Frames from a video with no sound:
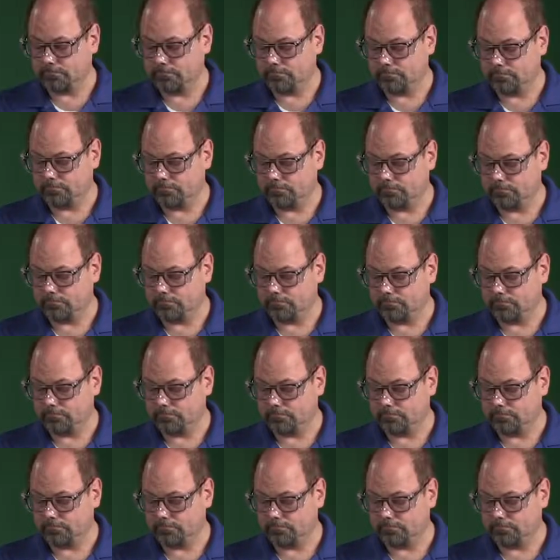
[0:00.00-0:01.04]

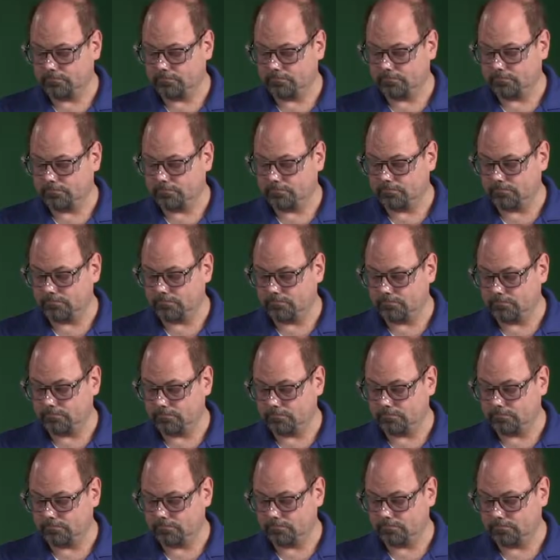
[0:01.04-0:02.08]

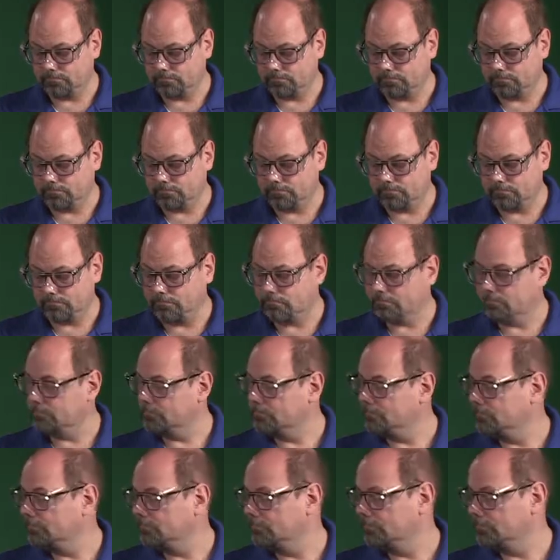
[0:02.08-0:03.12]

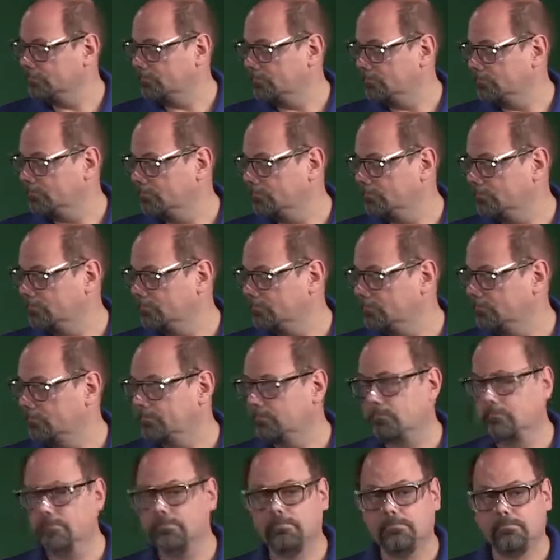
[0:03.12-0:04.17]

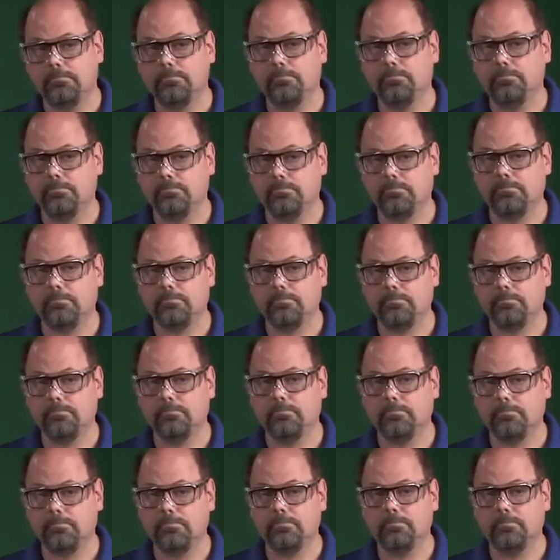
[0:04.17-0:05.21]

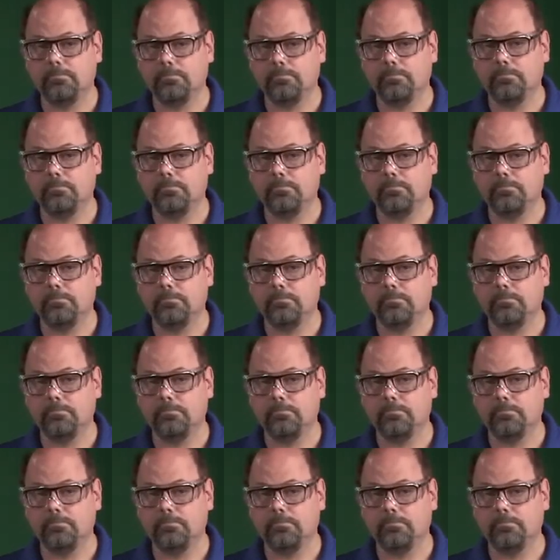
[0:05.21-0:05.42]
(not speaking)